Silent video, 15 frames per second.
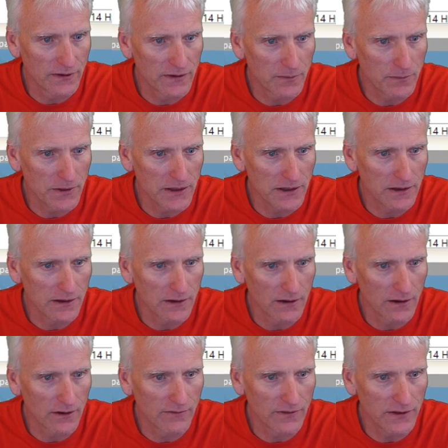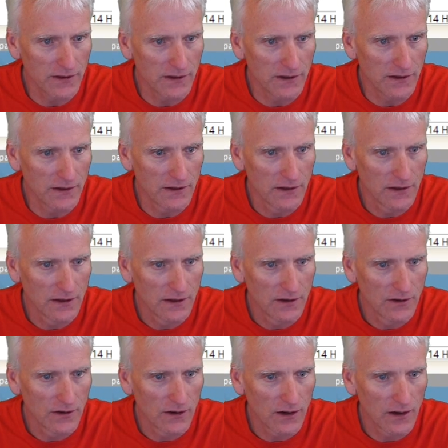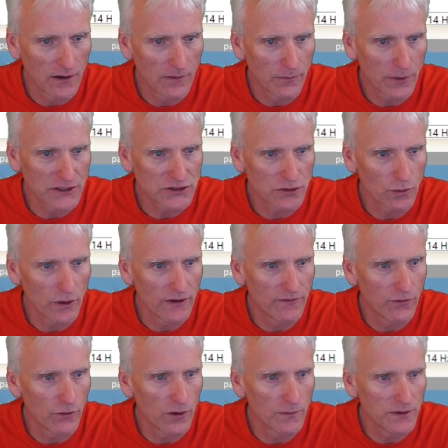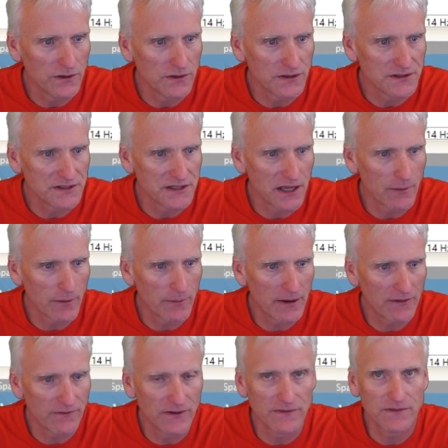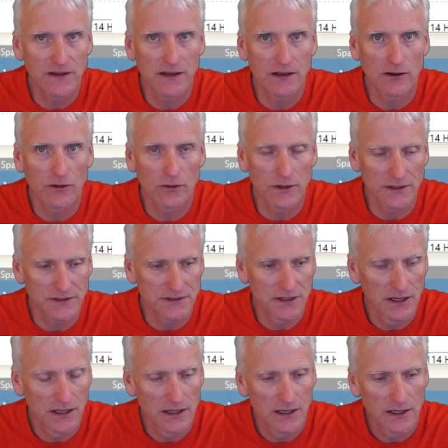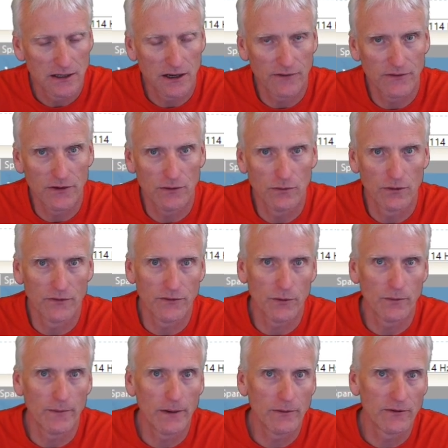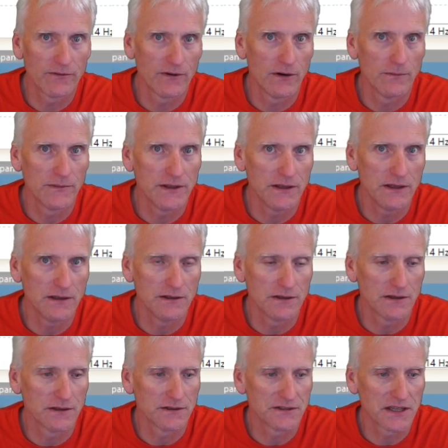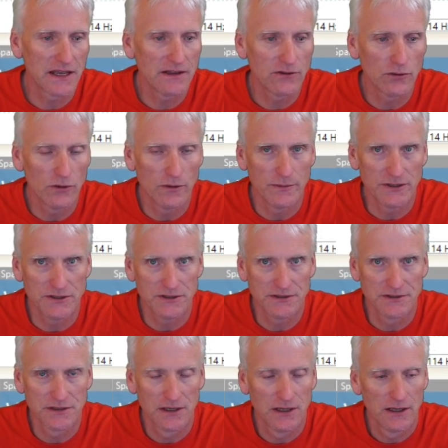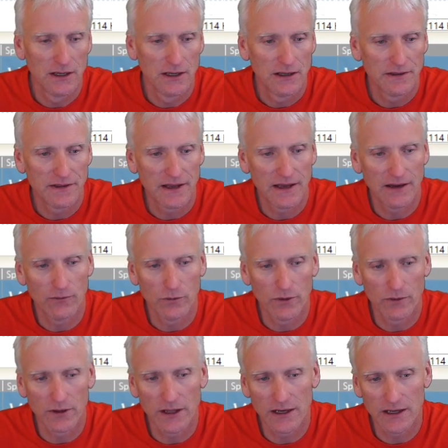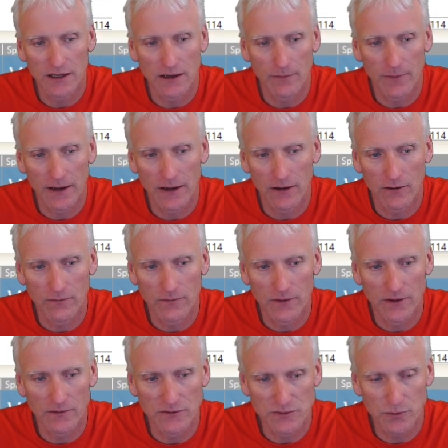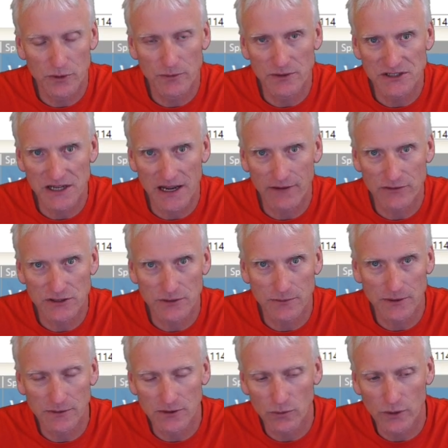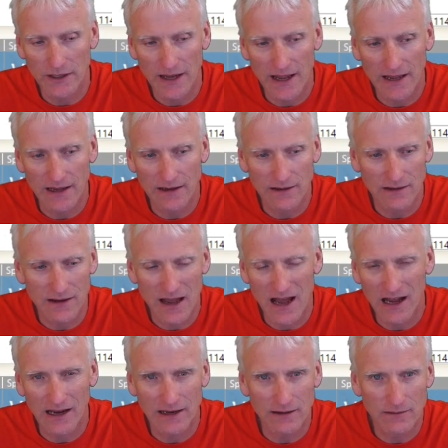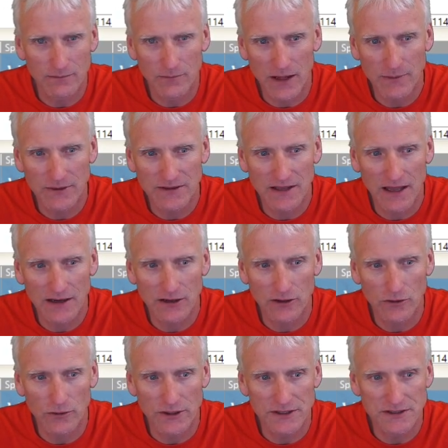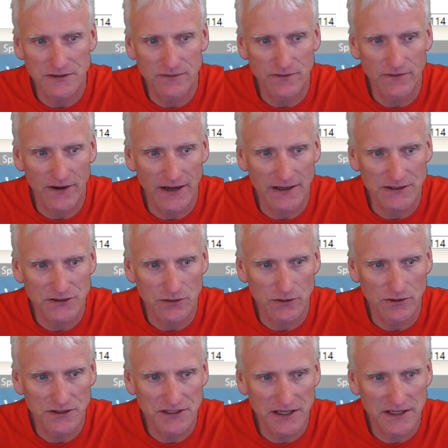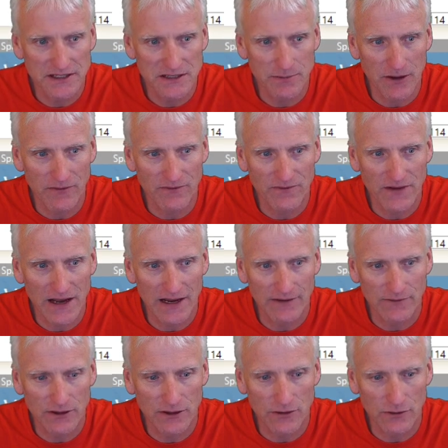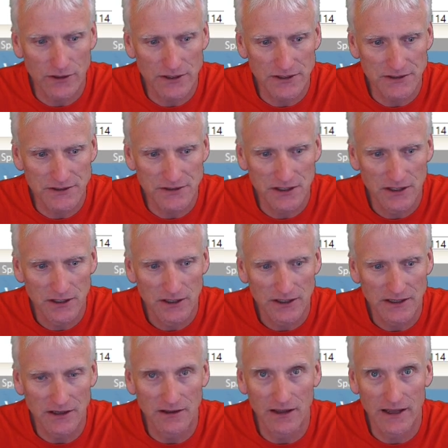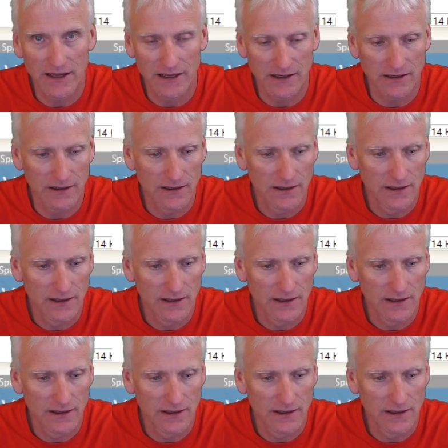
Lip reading: at the peak of the pressure waveform, and you can see I'm about 15 degrees. Now if you remember from the scan tool images that we were getting at about, it was pretty much averaging between 8, 9, maybe 10 degrees of advance. So it looks like it's about 5 degrees delayed.